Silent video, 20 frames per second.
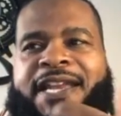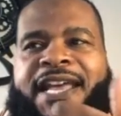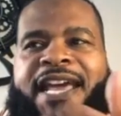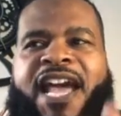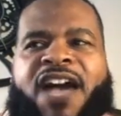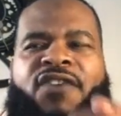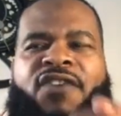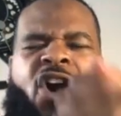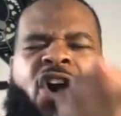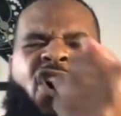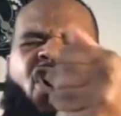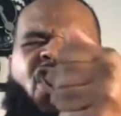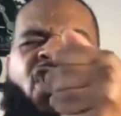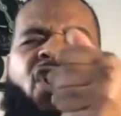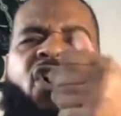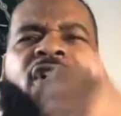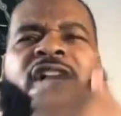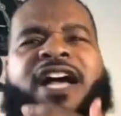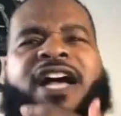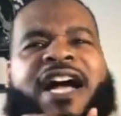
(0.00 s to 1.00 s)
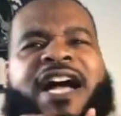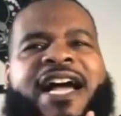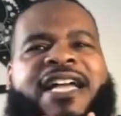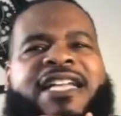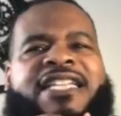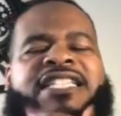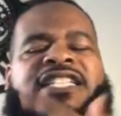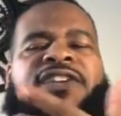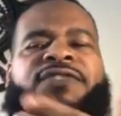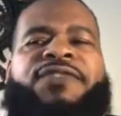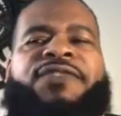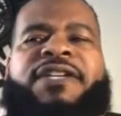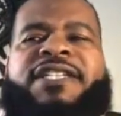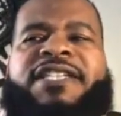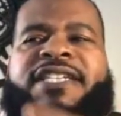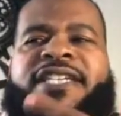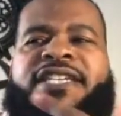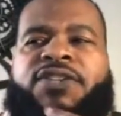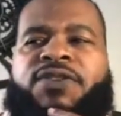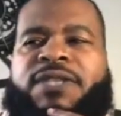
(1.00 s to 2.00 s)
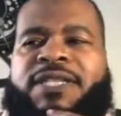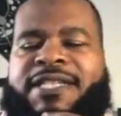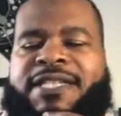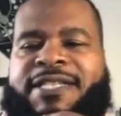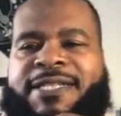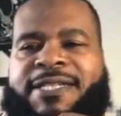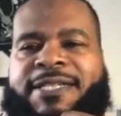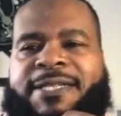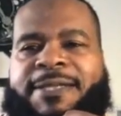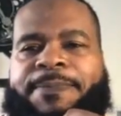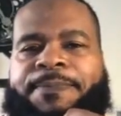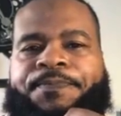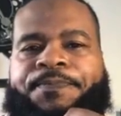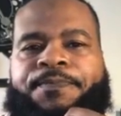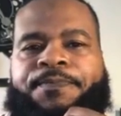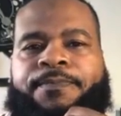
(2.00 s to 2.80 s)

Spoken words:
They have all kinds of excuses